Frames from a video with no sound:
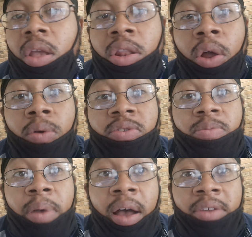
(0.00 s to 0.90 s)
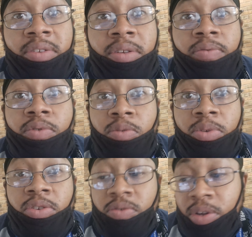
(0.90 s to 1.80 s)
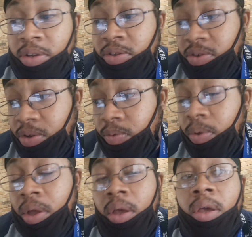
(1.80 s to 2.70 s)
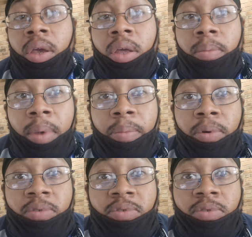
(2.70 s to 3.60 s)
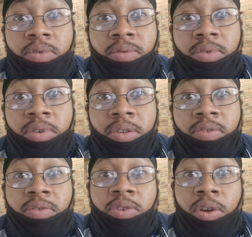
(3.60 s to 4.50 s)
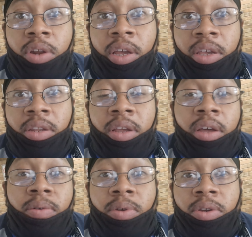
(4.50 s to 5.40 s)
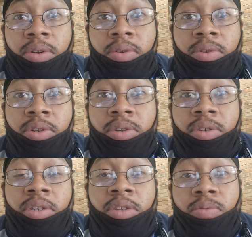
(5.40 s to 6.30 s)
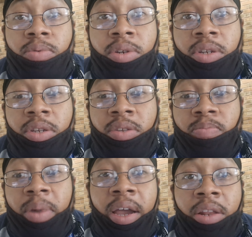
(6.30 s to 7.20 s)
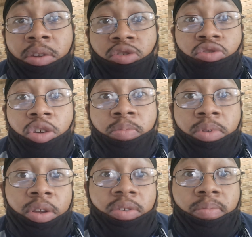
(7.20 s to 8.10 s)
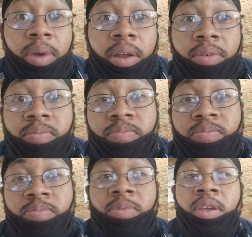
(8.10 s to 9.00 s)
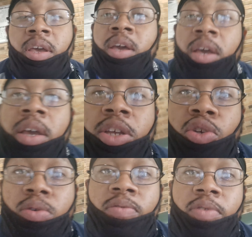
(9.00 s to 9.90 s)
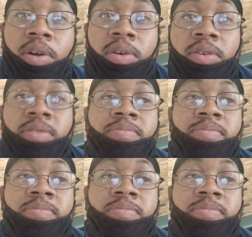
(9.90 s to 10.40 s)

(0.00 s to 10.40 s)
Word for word: As long as it's positive, you'll be straight. So my personal two cents, you don't like it, I don't care. Look, it is what it is. Biden or Trump, doesn't matter. Enjoy the vlog.